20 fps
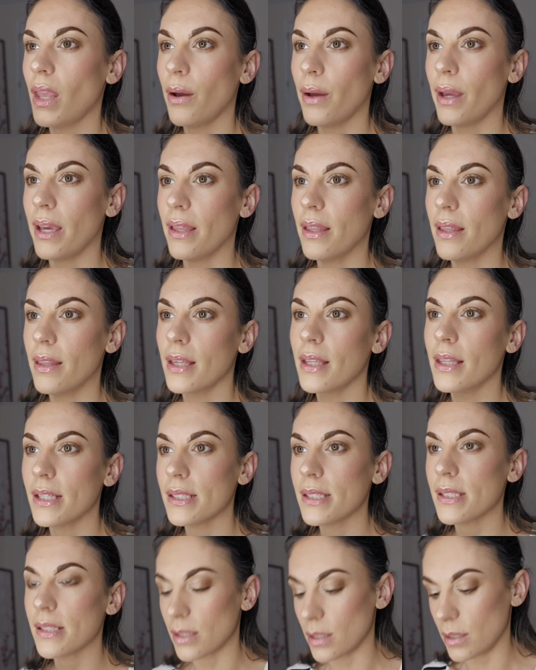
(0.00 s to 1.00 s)
Okay, I think
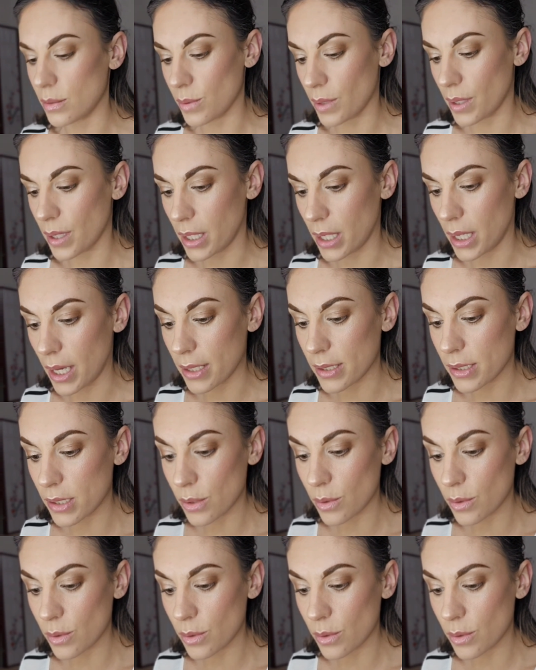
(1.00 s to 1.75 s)
that's as good as we're gonna get.